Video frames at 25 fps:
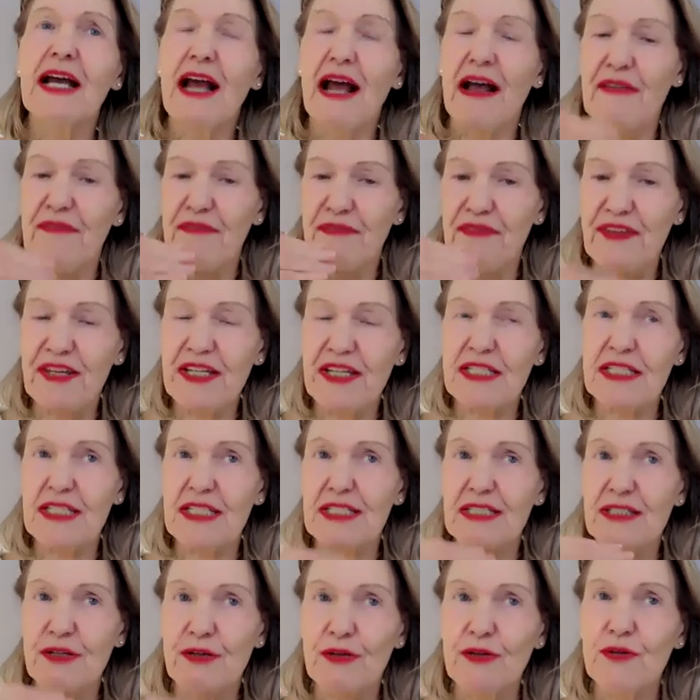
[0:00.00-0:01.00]
And this
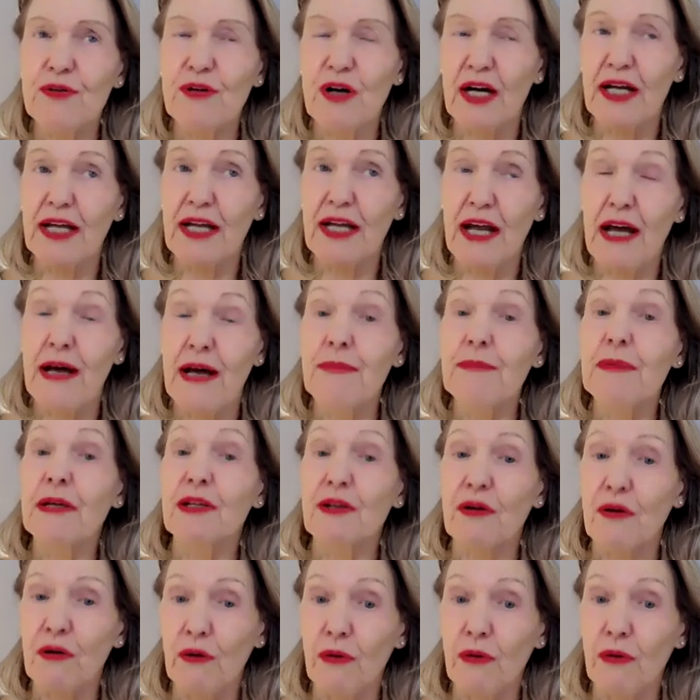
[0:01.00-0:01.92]
is who I am and